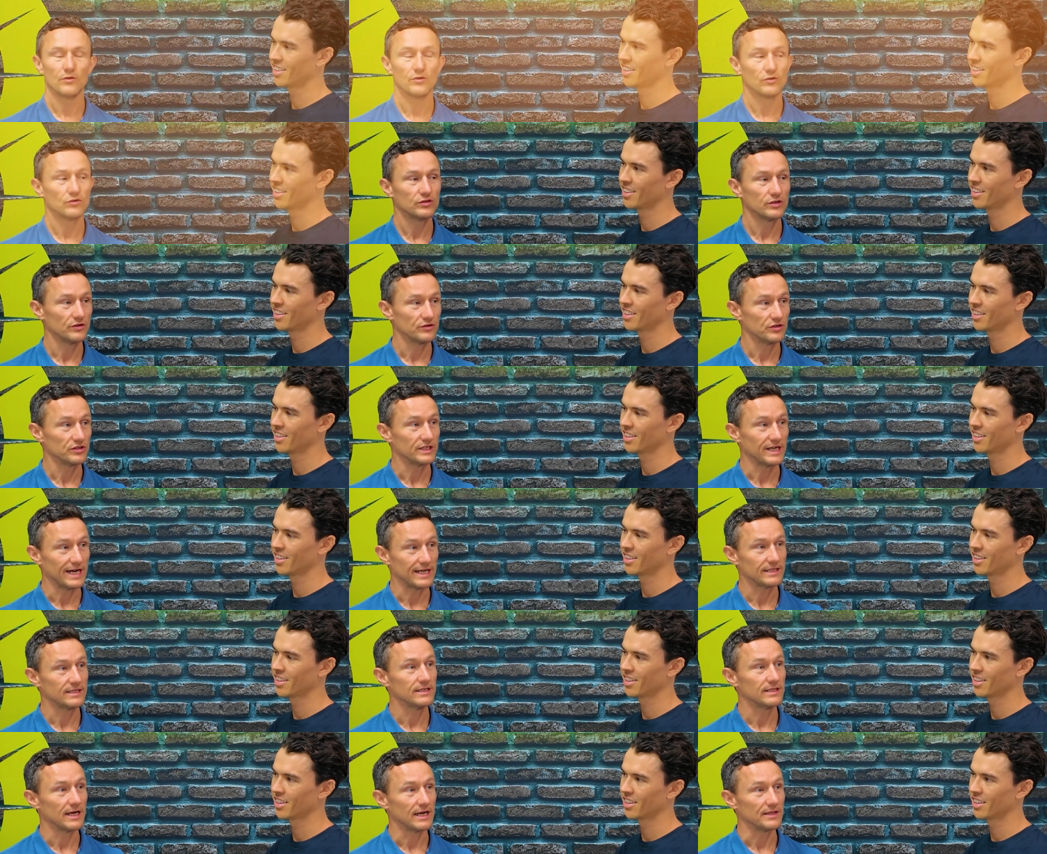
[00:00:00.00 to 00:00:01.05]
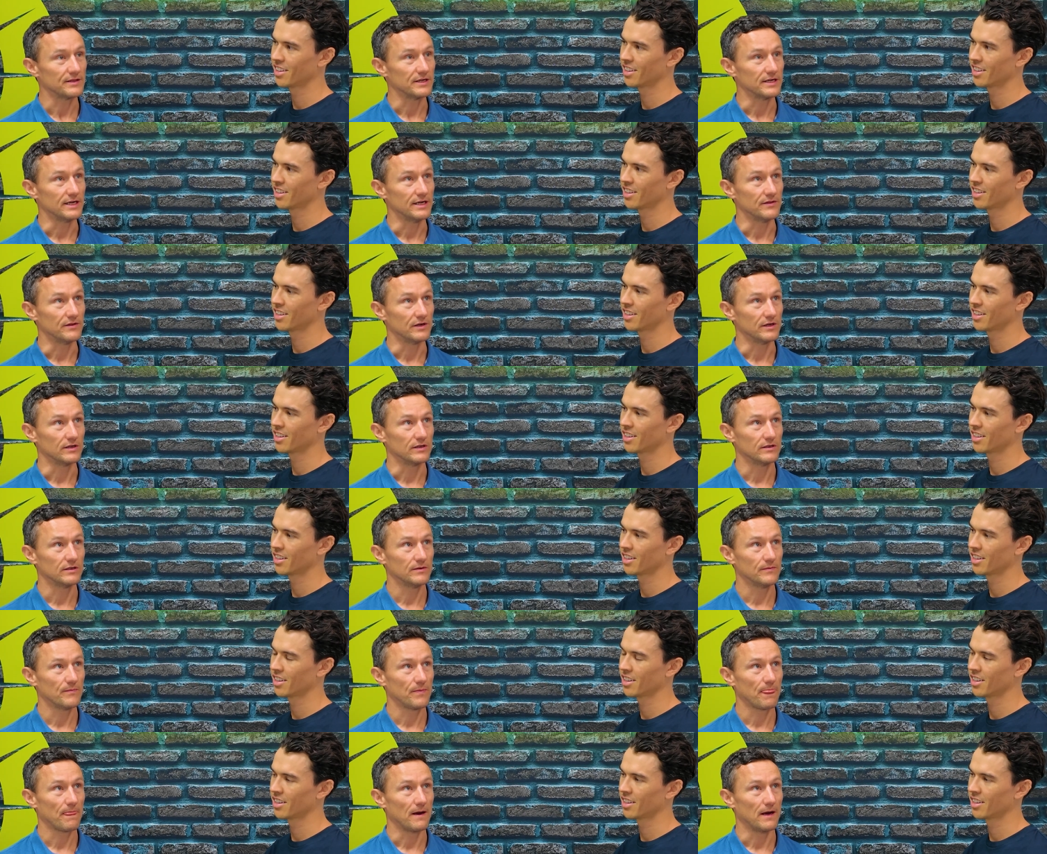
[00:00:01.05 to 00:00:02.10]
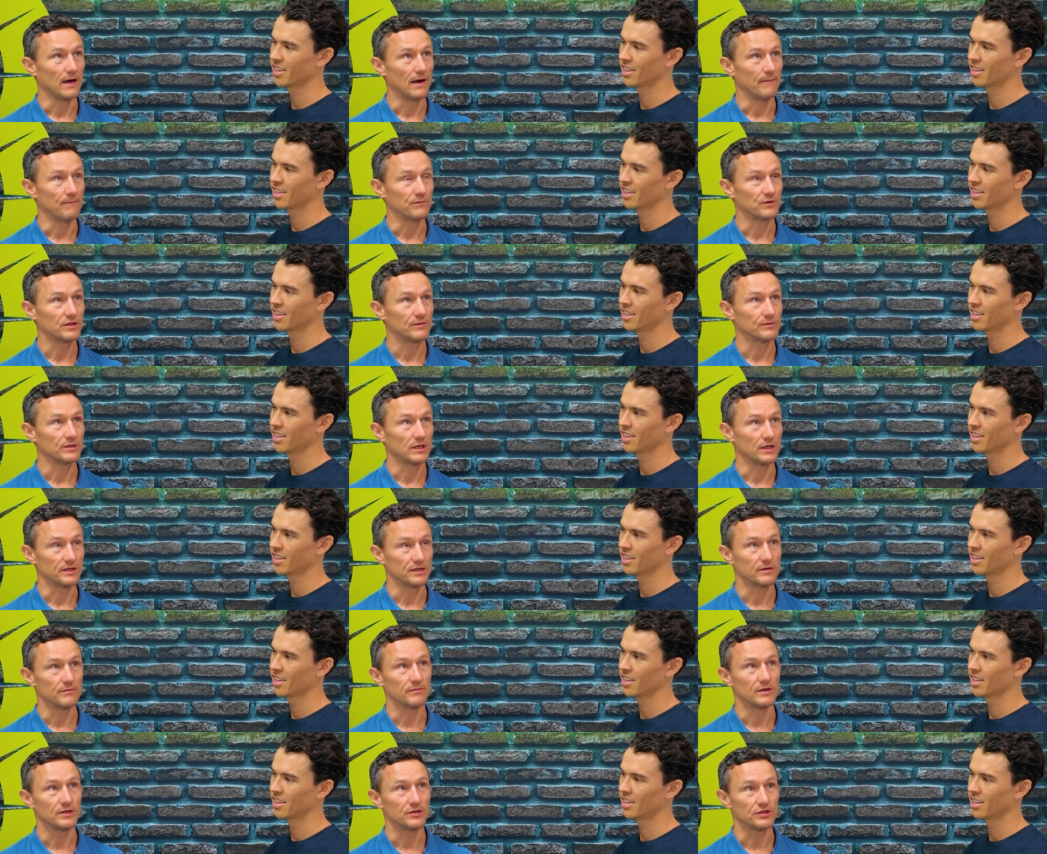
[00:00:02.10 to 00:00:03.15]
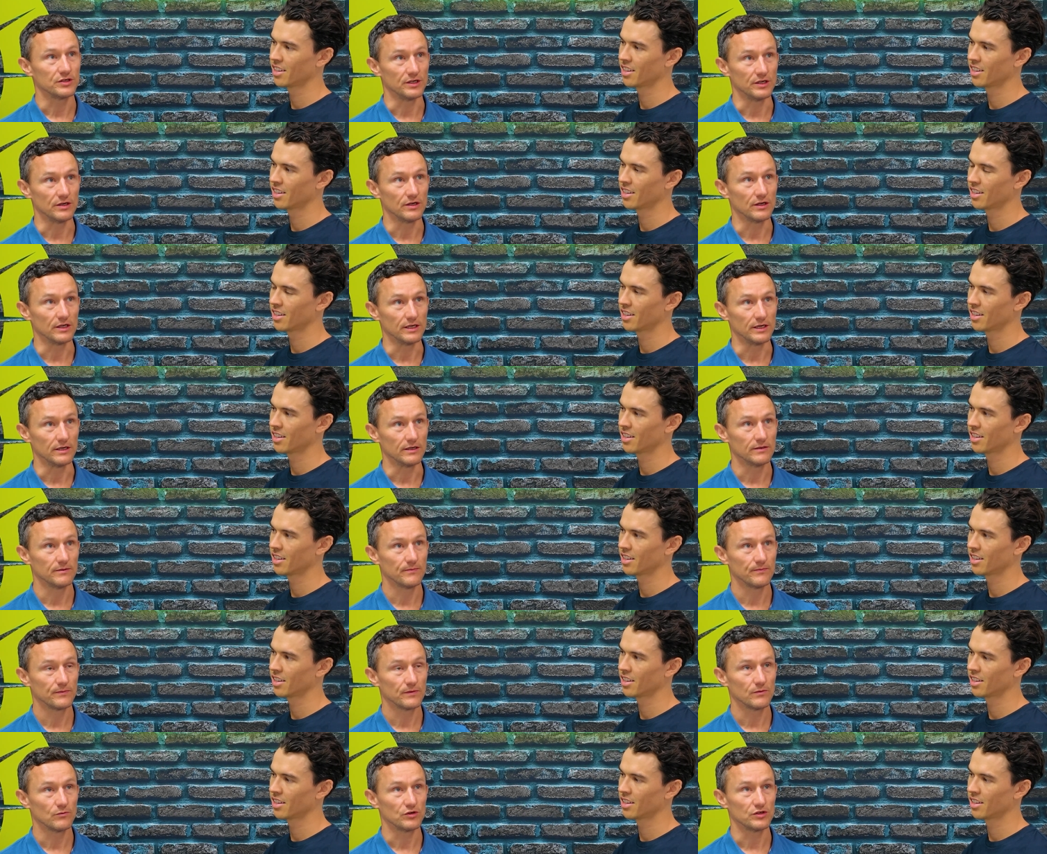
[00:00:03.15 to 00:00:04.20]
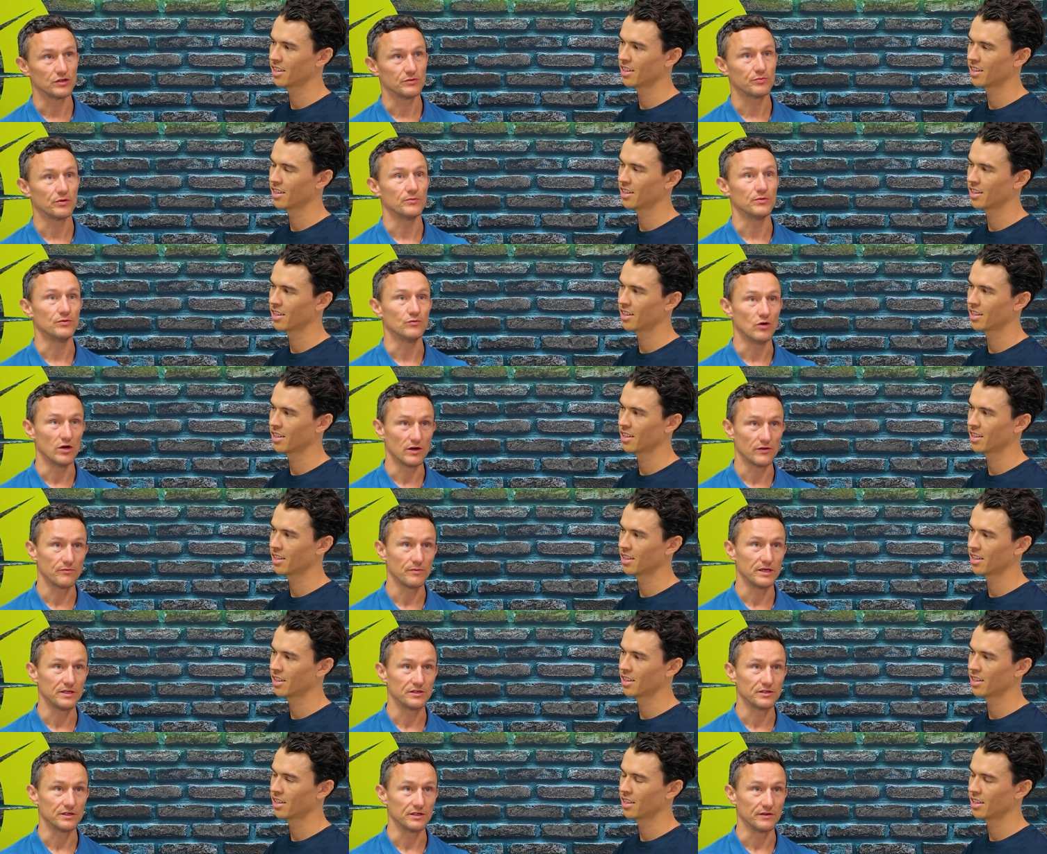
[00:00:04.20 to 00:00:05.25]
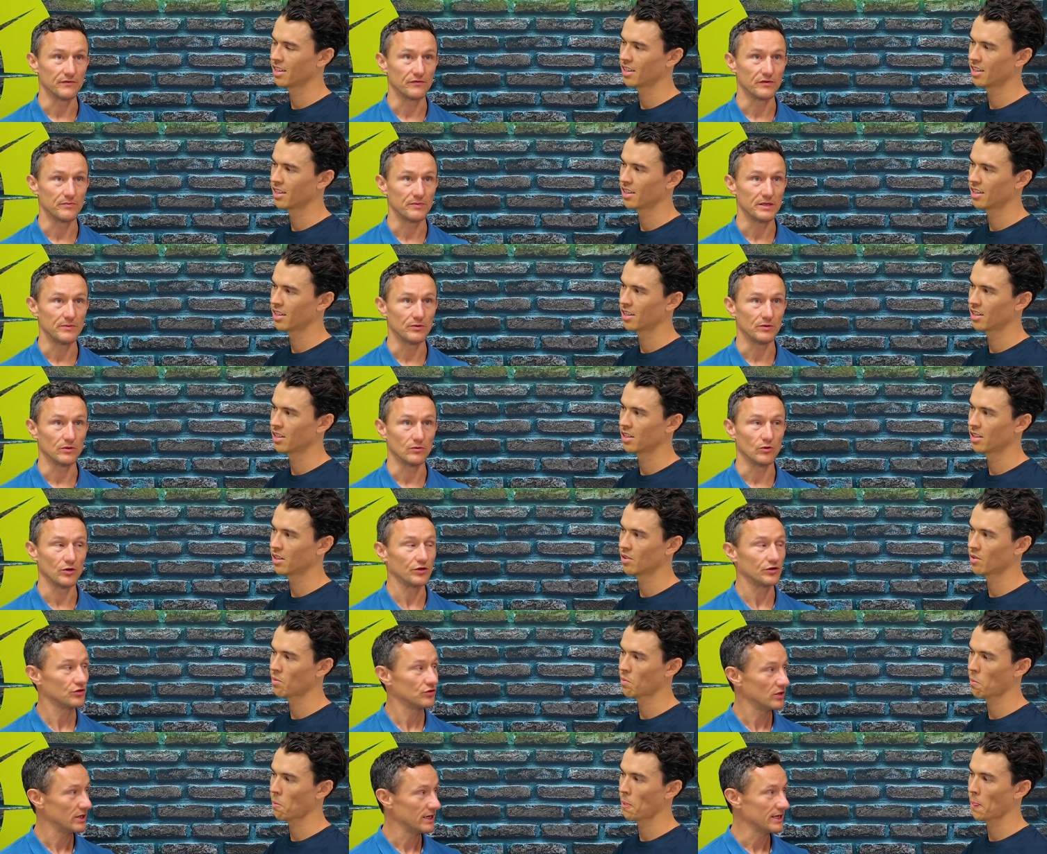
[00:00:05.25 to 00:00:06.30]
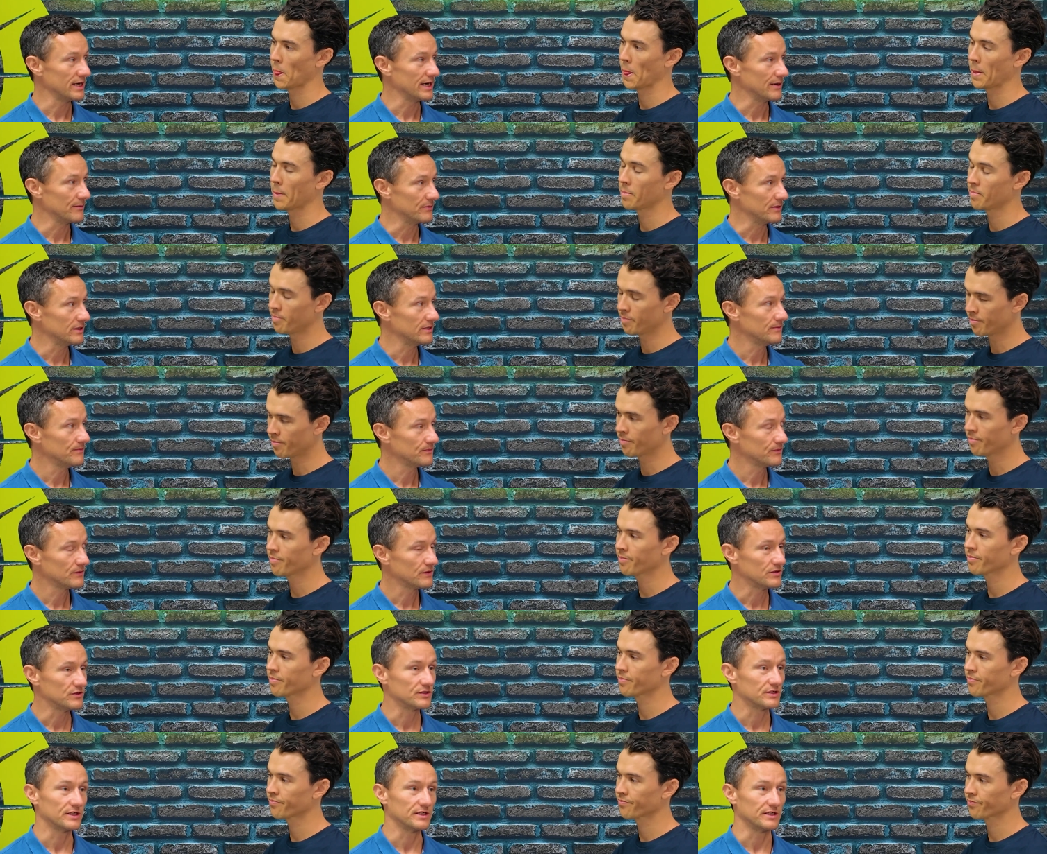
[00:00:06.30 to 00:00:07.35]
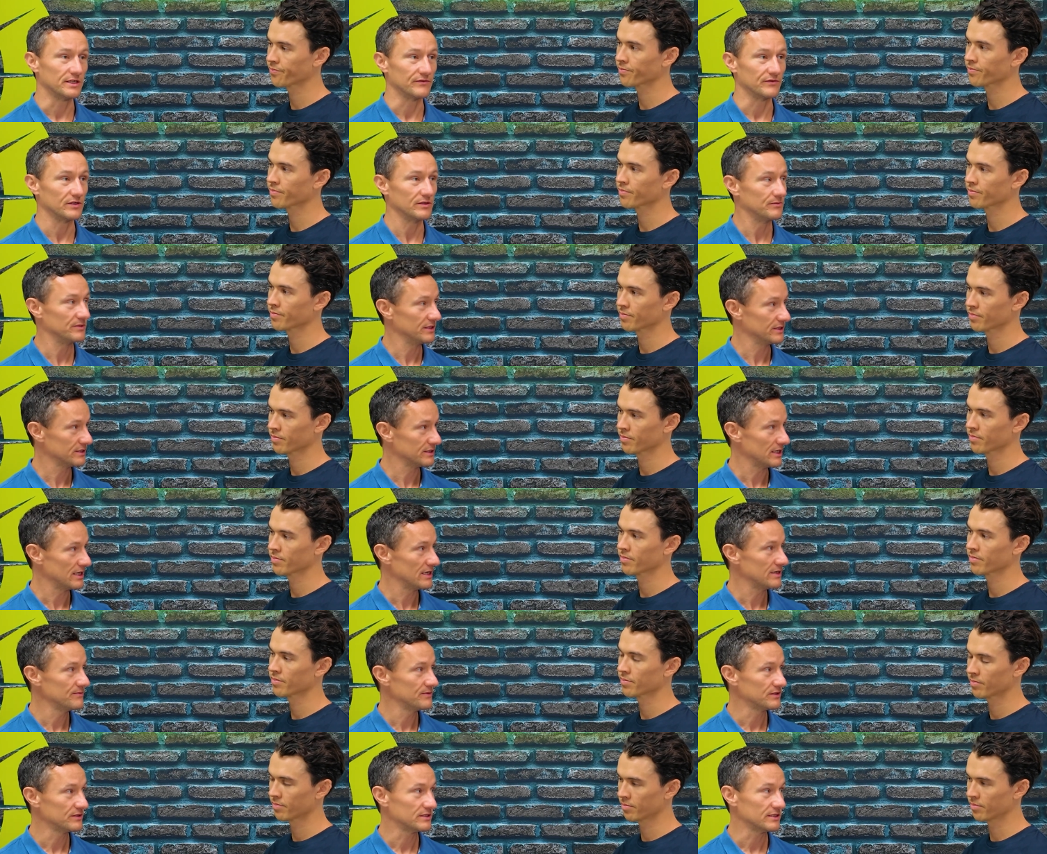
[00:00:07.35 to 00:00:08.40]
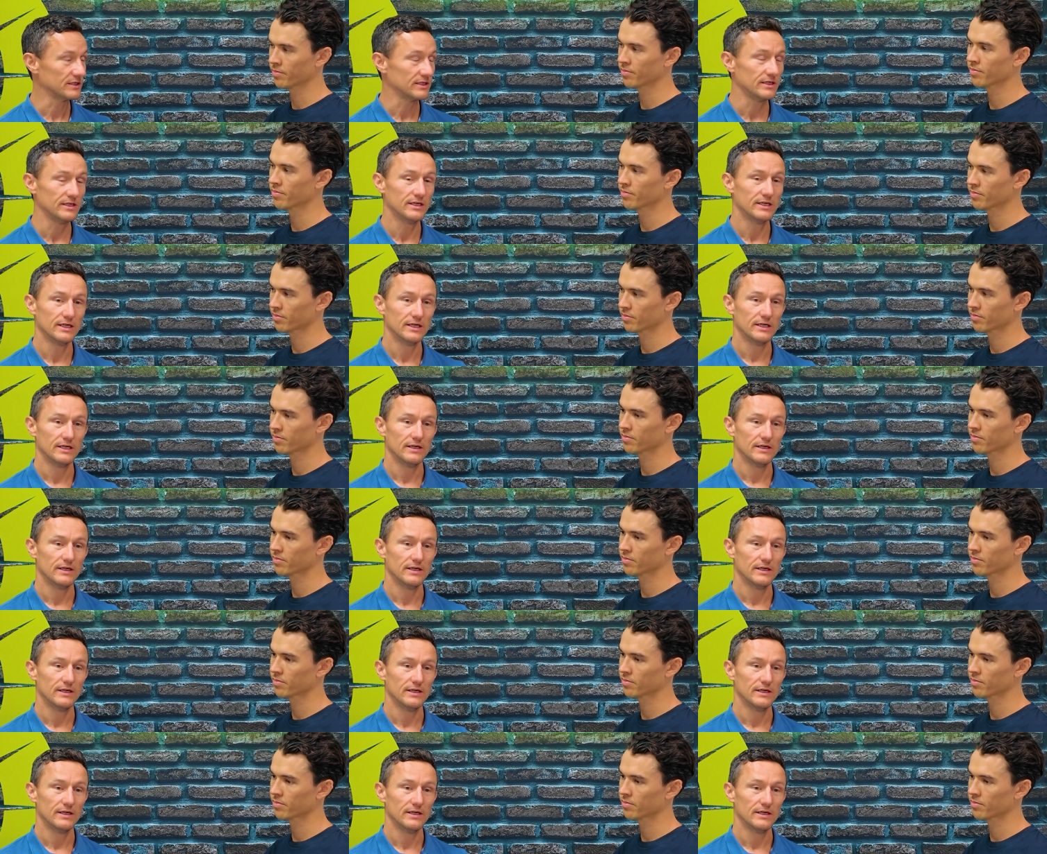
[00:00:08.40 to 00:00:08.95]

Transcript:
Speaker 1: I would also just add to that there that um, something I didn't mention earlier, which is probably worth mentioning for people that want to try Amber. Mm-hmm. You said give it a bit of time and mm-hmm. see.